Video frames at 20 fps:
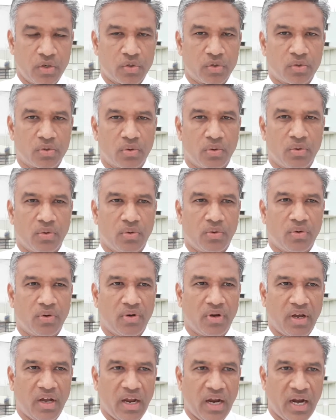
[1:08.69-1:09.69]
So,
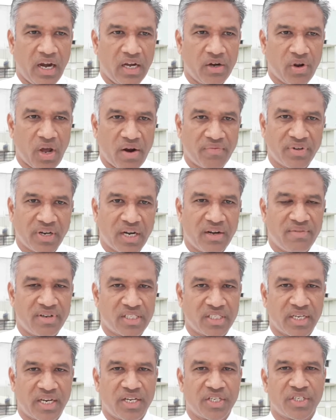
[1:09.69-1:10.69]
and after
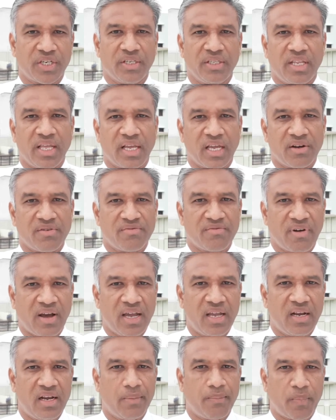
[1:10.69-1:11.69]
investigation, they can
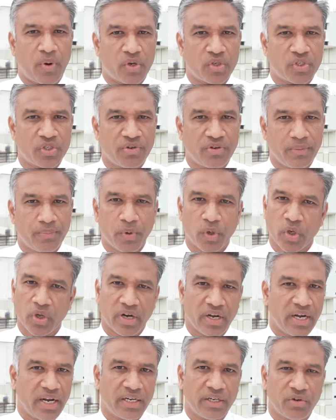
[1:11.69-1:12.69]
file a positive report
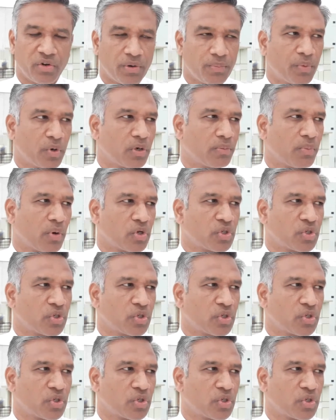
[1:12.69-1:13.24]
or a negative report.